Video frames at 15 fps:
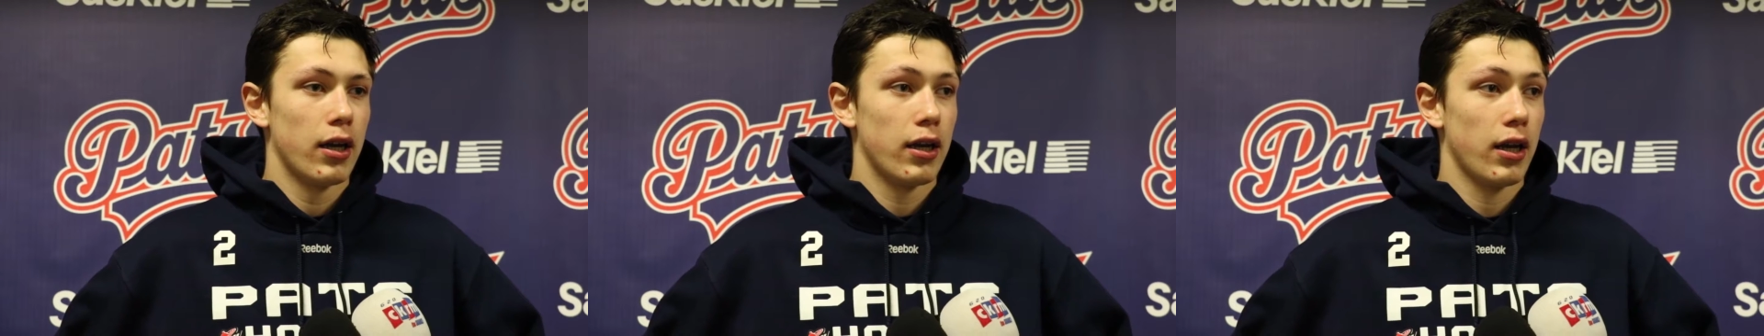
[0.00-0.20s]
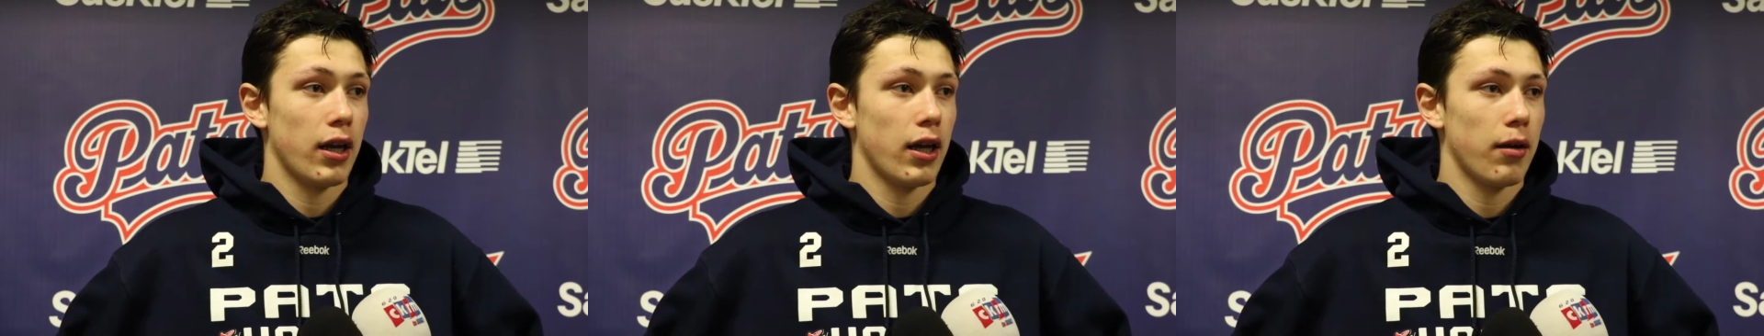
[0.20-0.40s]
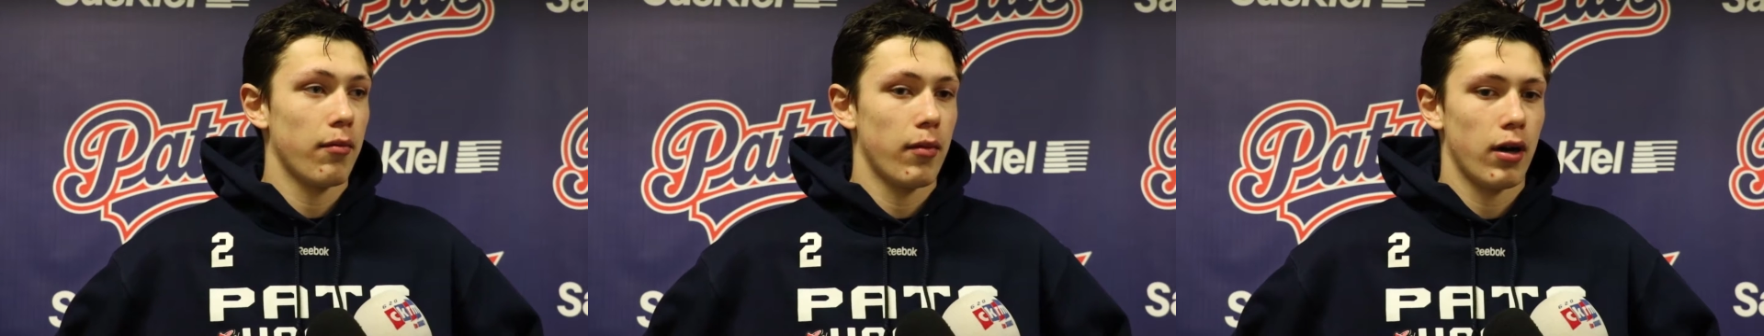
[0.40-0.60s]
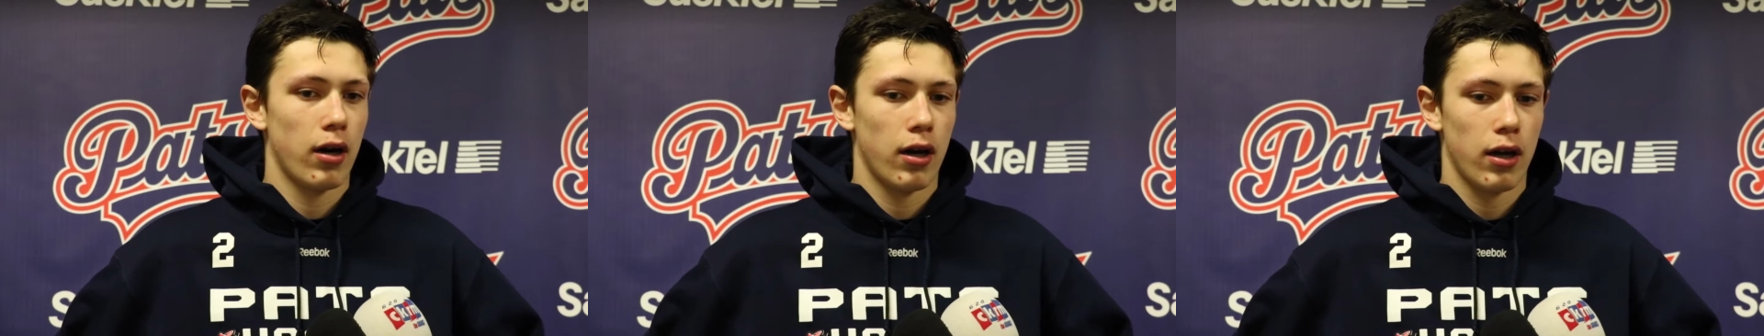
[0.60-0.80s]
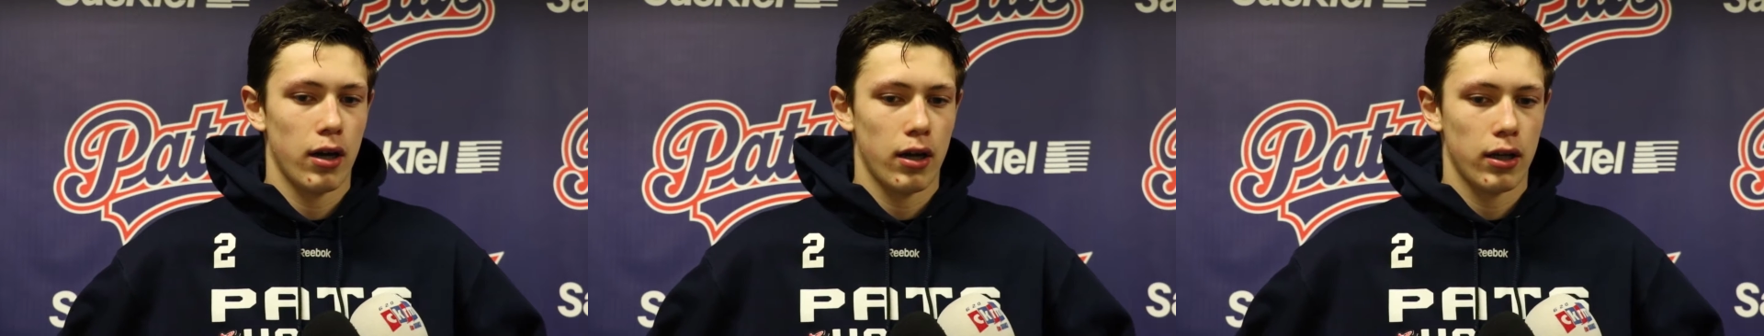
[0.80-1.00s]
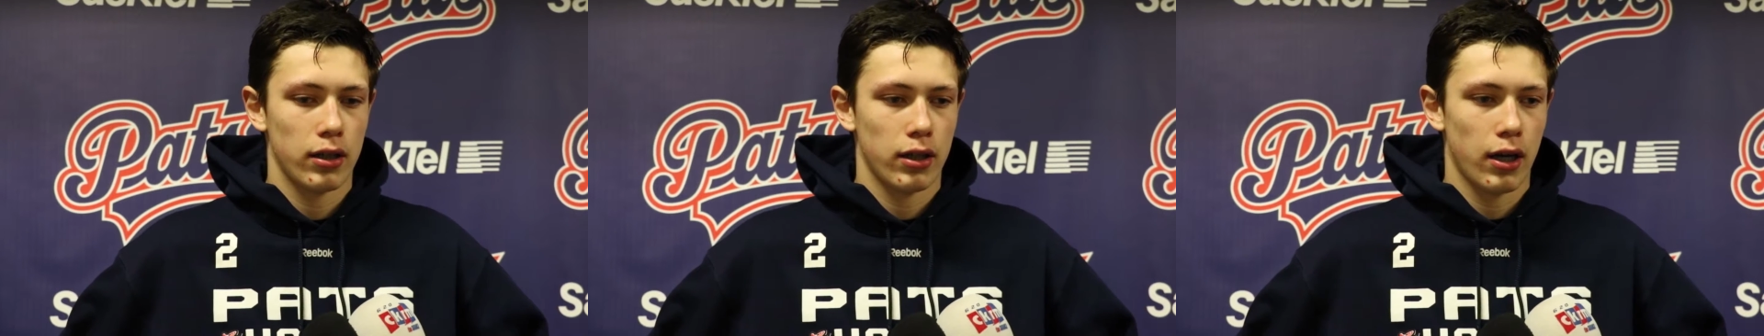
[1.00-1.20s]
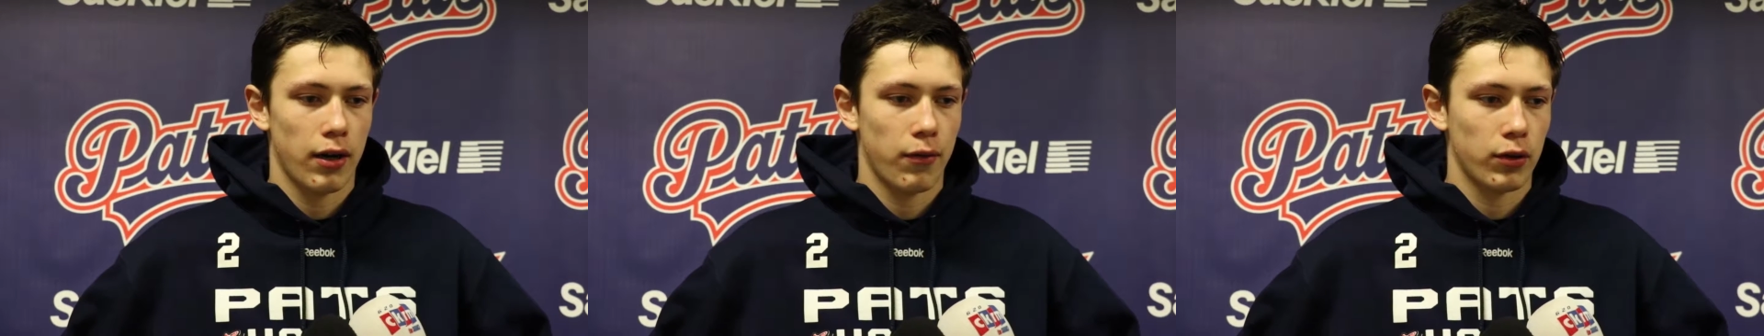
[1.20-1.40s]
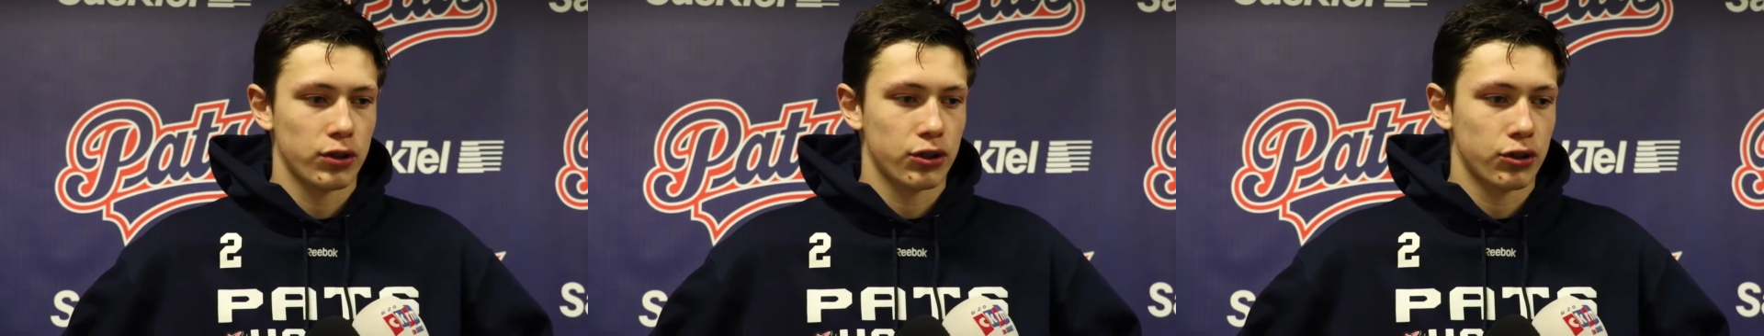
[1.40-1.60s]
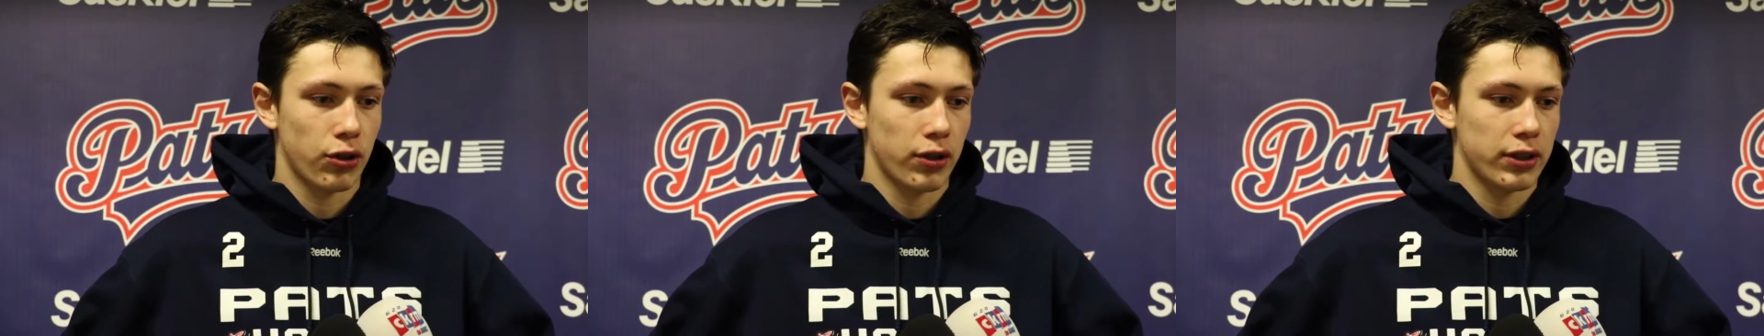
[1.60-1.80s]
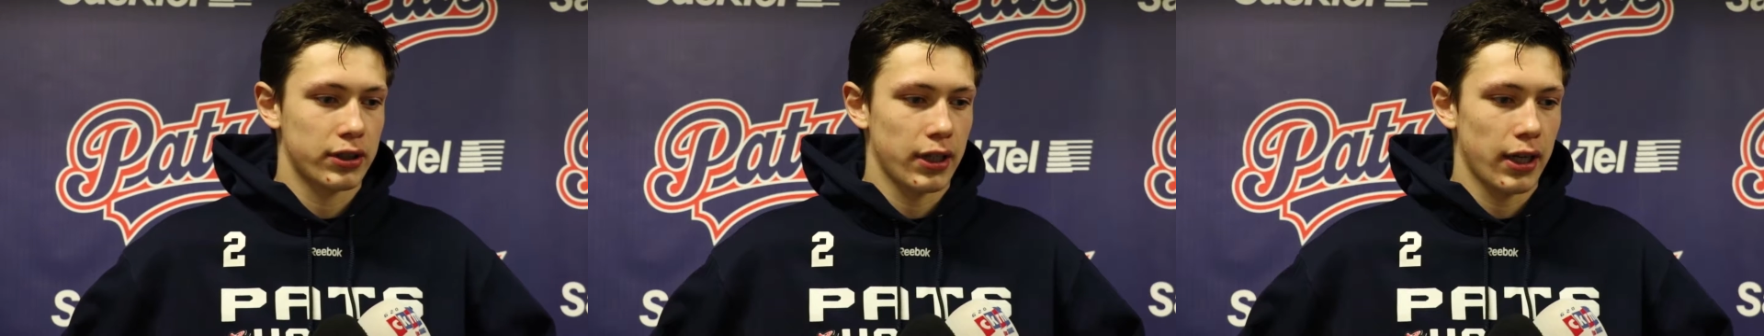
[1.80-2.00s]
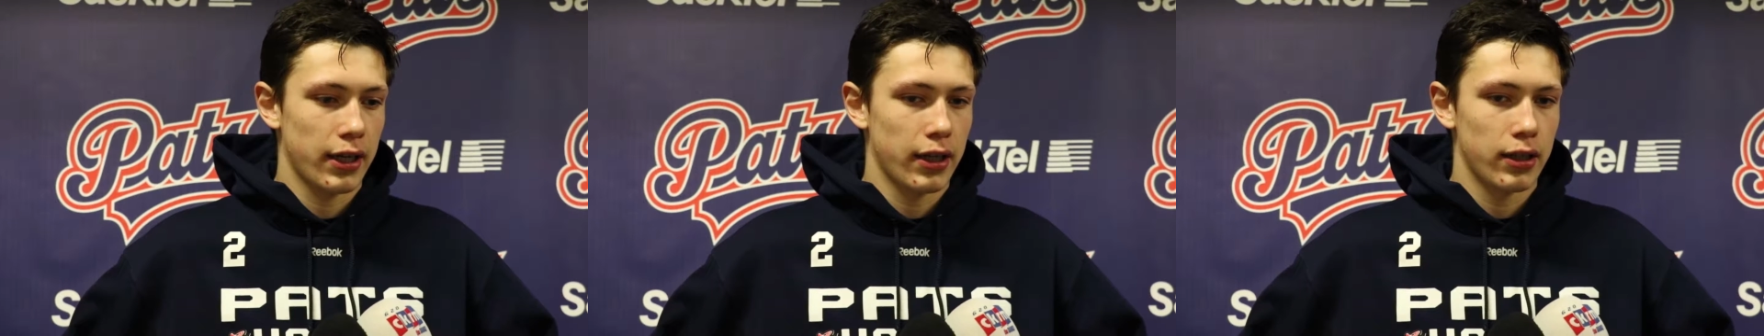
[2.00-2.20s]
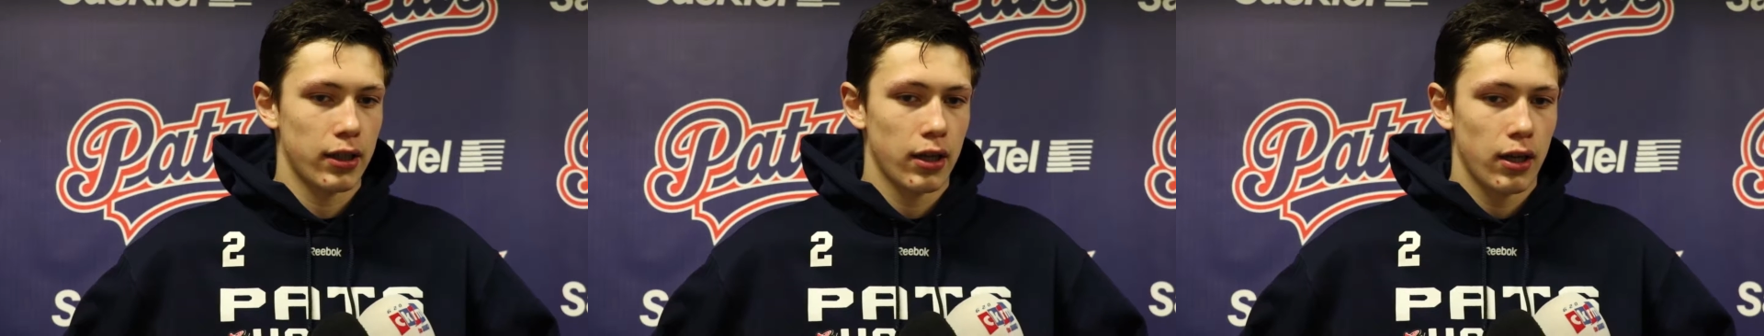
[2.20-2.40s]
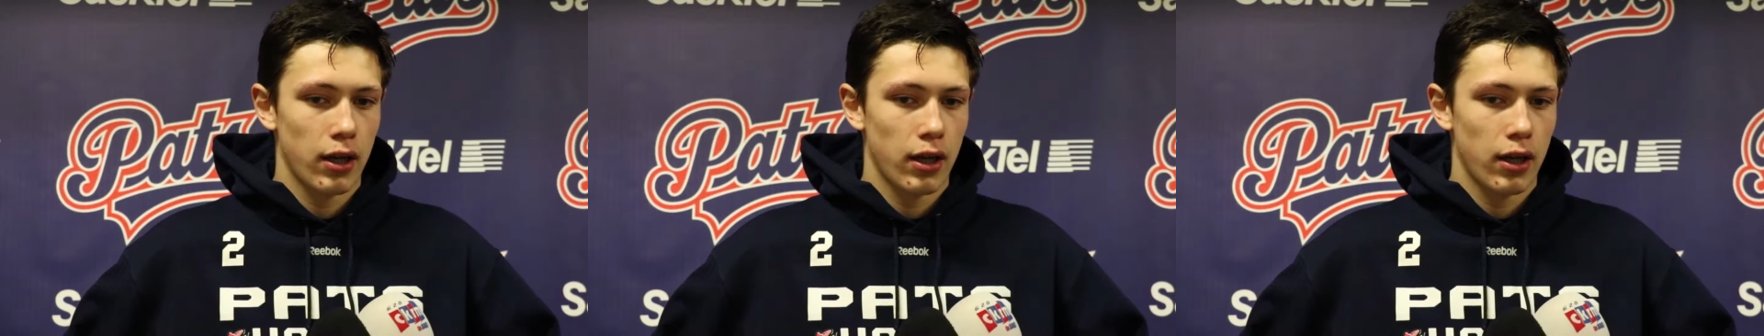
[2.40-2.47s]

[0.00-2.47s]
name, and I was so excited.